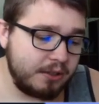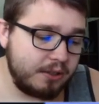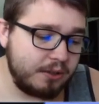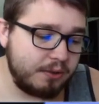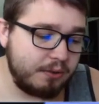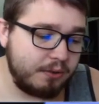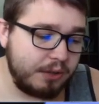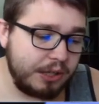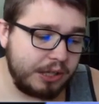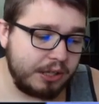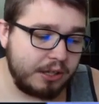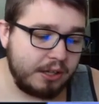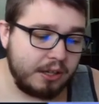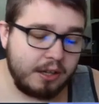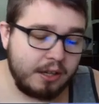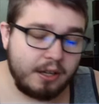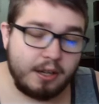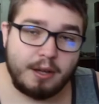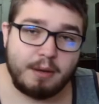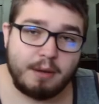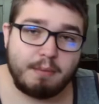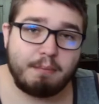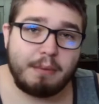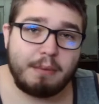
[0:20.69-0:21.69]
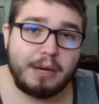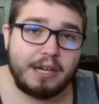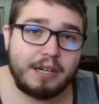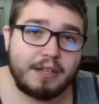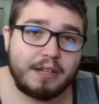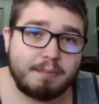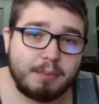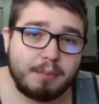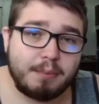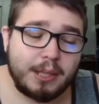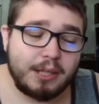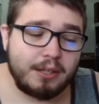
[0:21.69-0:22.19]
doing,
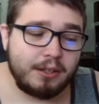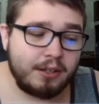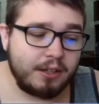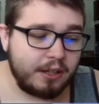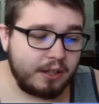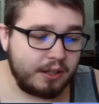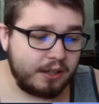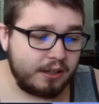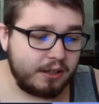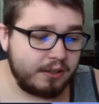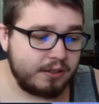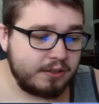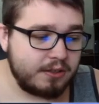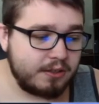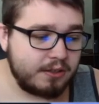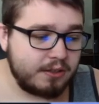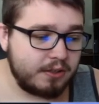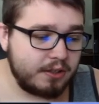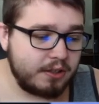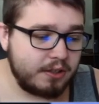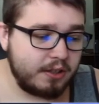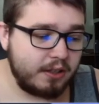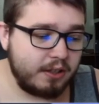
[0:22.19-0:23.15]
Money Mondays.